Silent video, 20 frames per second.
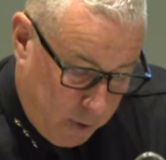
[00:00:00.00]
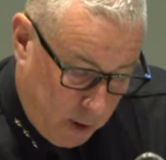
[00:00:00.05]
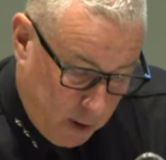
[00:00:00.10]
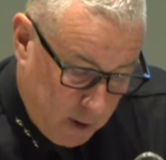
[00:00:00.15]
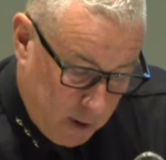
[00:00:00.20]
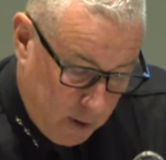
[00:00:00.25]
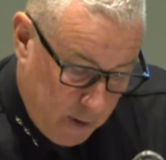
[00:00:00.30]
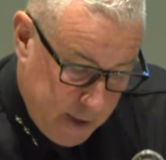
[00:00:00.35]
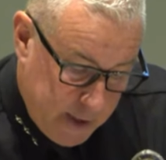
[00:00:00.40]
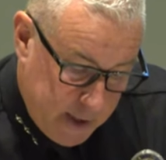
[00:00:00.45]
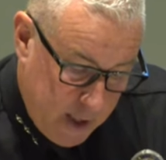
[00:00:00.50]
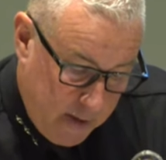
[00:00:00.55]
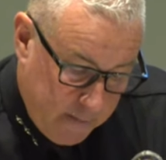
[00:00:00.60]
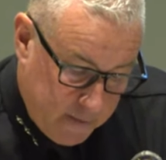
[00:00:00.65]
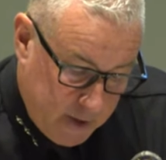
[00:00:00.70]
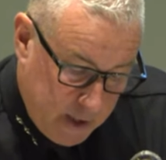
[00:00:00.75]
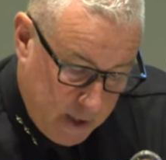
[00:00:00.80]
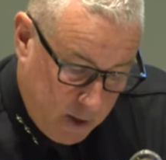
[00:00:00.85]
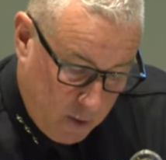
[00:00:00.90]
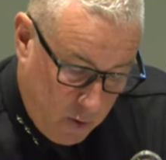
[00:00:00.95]
Burglaries
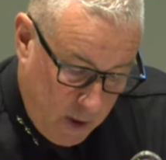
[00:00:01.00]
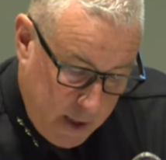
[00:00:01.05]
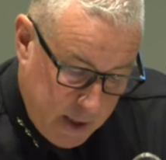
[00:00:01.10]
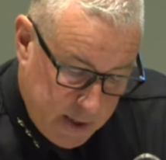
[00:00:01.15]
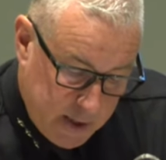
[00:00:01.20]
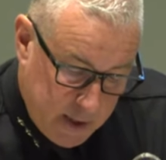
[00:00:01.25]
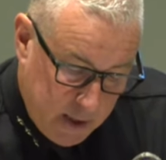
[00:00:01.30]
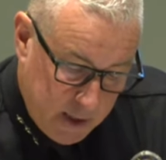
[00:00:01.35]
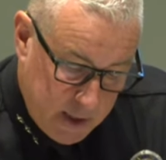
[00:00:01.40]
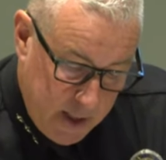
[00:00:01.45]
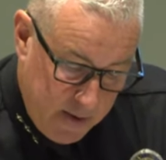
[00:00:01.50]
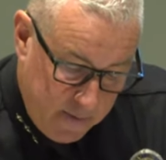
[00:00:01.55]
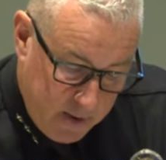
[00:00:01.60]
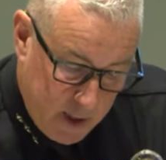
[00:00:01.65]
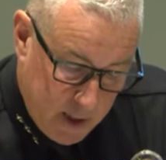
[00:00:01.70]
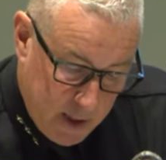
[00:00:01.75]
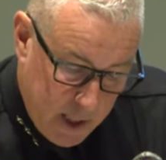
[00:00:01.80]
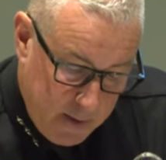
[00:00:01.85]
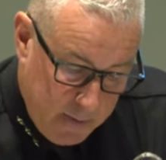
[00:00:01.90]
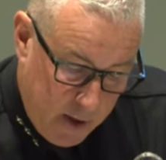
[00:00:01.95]
have decreased
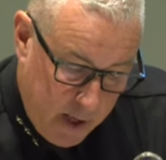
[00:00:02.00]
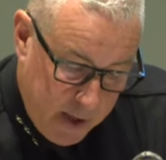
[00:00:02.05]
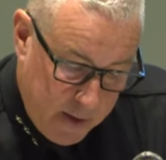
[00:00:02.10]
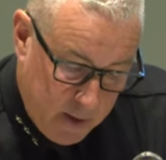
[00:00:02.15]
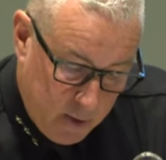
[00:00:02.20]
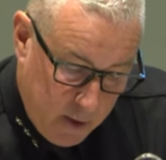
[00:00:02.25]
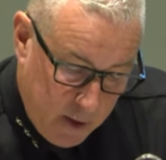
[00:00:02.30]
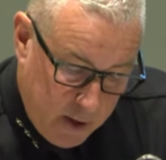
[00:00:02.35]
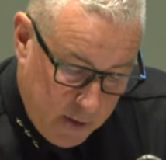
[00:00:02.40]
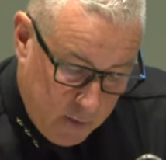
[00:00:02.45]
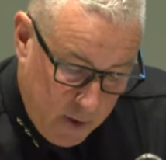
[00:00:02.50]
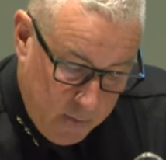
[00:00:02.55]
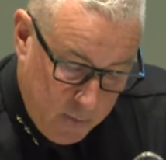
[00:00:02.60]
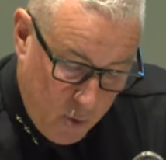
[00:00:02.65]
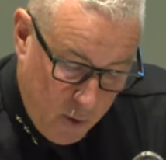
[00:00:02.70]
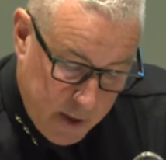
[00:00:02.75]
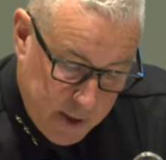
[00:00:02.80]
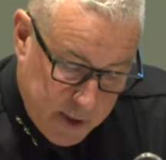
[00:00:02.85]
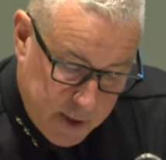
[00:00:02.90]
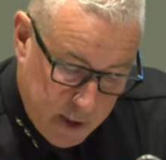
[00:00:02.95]
significantly by
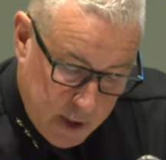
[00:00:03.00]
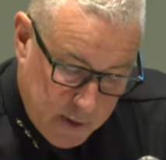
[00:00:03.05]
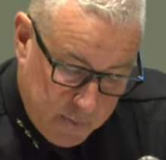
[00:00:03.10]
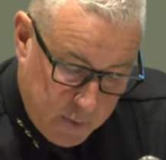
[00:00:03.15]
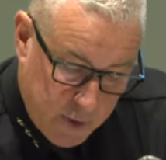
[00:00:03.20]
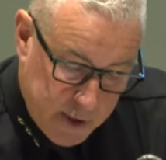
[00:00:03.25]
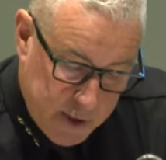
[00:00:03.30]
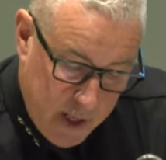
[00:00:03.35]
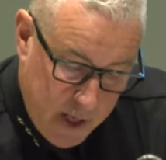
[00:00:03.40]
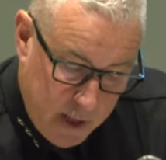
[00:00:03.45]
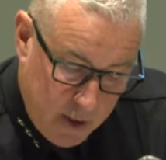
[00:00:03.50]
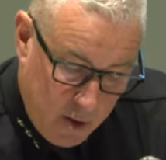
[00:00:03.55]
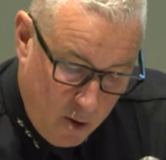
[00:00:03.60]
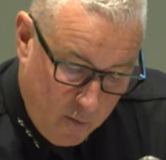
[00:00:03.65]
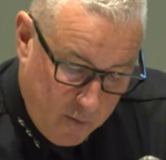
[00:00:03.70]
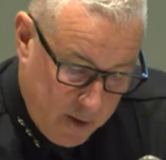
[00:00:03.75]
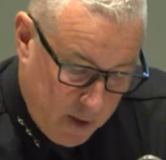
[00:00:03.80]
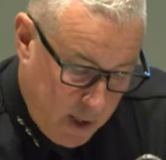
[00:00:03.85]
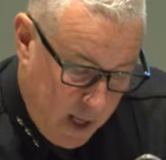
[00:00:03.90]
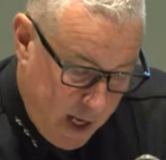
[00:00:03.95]
33.6%
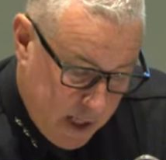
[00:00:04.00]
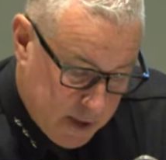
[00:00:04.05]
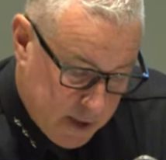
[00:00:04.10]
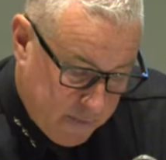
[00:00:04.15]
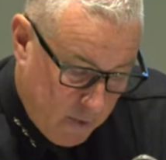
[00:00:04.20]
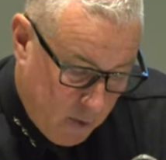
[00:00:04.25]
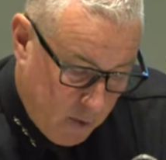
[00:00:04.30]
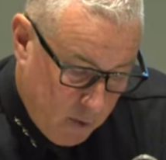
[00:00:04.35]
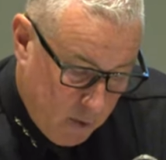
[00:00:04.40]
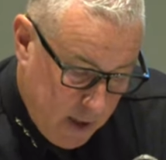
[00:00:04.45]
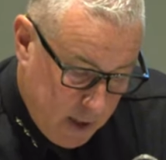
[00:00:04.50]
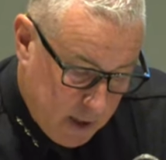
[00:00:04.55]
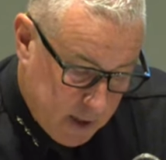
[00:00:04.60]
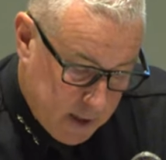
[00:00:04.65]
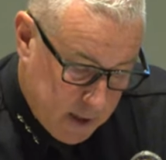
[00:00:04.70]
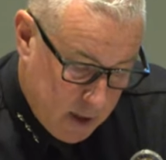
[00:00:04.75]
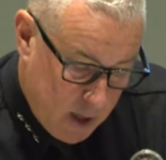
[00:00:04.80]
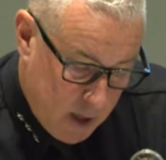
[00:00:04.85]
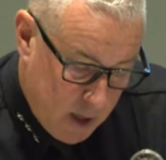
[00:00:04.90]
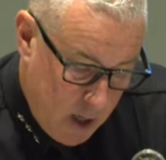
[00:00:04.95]
over the last 4
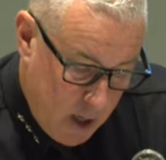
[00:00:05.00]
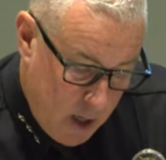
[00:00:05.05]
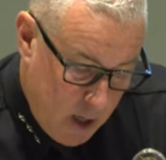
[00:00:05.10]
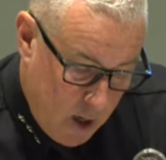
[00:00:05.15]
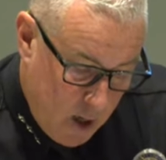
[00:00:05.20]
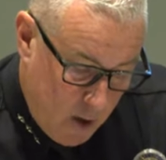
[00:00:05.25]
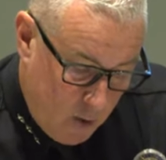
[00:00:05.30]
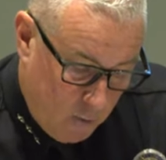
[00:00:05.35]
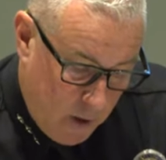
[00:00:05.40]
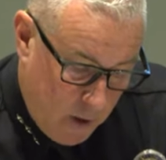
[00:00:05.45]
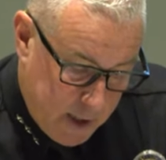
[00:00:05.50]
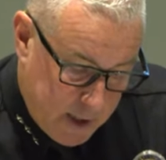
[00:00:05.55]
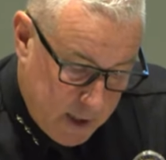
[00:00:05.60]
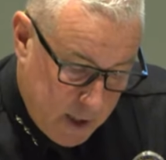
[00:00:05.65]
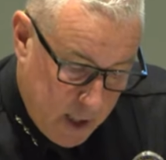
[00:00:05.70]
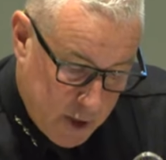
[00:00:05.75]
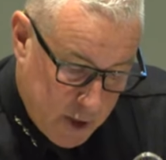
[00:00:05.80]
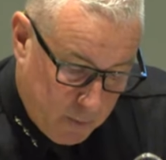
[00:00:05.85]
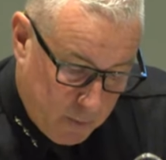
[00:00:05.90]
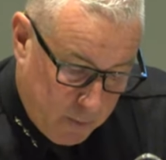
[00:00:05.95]
weeks.
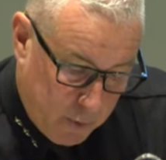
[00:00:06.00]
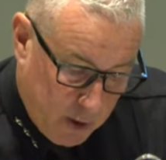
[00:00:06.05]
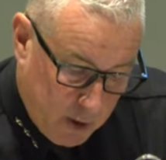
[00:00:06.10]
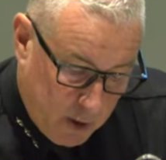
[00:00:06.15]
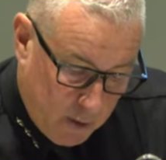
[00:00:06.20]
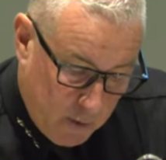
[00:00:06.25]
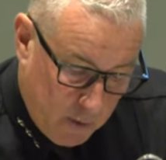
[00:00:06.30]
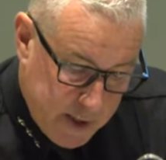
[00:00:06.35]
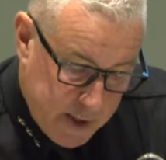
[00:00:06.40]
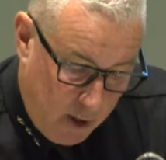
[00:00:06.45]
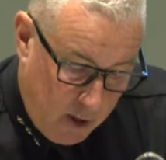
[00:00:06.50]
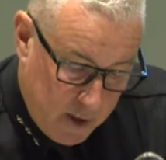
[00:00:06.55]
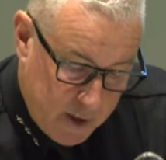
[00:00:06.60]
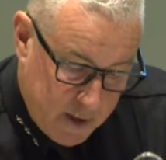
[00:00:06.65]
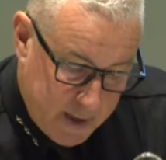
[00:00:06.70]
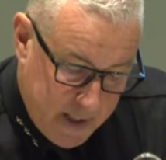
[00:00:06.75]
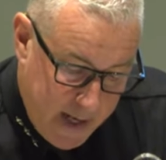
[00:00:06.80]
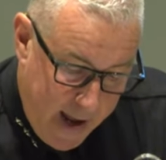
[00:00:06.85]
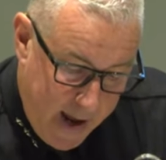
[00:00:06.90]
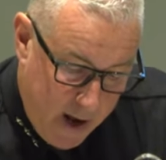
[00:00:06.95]
Residential burglaries
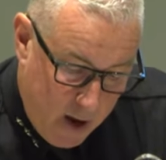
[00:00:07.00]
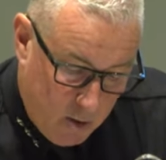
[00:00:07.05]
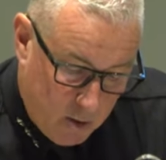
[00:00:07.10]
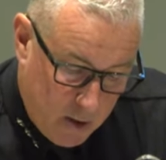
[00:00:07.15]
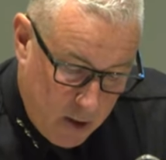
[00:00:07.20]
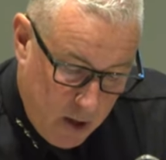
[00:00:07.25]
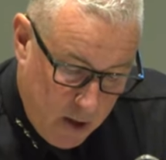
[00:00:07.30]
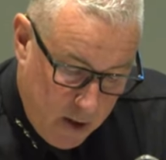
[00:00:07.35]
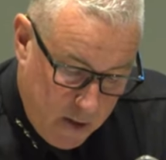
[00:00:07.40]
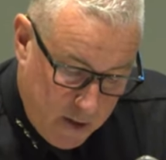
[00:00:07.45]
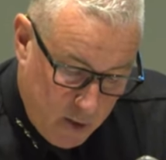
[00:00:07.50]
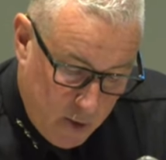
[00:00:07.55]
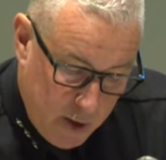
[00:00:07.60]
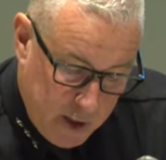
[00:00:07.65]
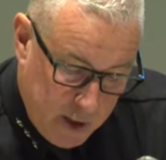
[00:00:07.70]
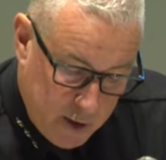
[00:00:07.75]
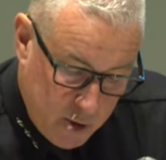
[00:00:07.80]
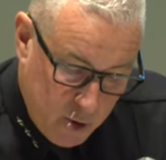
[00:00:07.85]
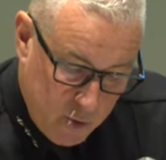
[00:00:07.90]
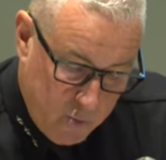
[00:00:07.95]
are down
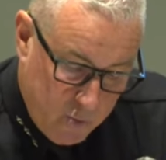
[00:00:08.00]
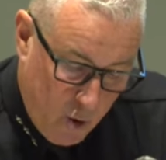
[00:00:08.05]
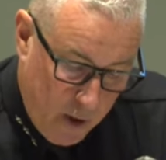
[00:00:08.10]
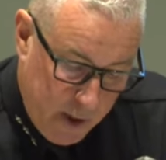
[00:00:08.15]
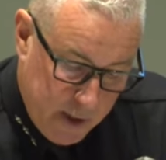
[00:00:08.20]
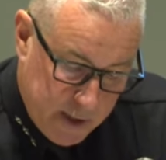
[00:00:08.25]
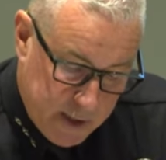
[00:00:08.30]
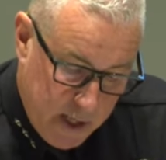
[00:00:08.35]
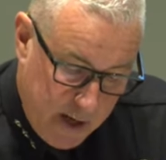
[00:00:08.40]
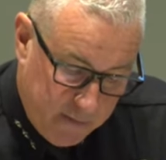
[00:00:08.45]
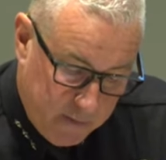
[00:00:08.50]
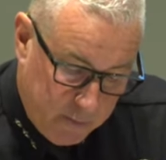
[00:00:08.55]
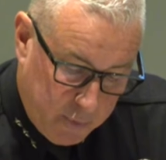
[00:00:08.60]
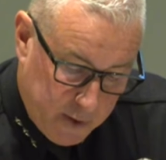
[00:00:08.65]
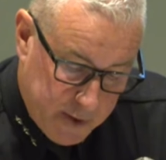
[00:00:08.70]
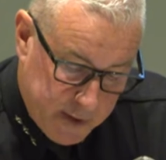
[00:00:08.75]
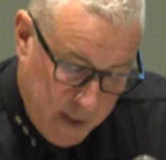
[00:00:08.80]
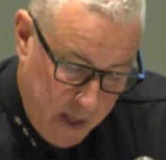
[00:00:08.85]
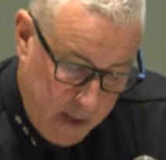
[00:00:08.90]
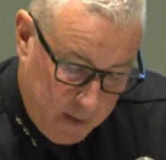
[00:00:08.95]

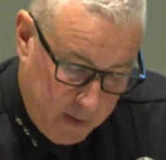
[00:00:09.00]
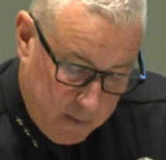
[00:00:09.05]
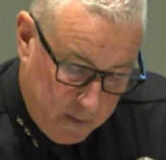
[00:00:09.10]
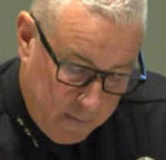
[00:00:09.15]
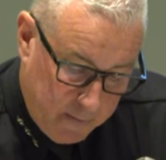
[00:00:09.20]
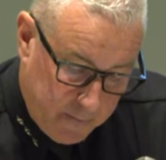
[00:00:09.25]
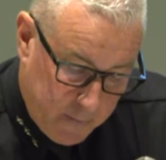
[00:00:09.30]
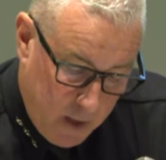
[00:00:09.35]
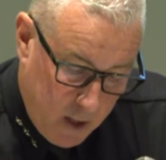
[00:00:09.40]
32.7%.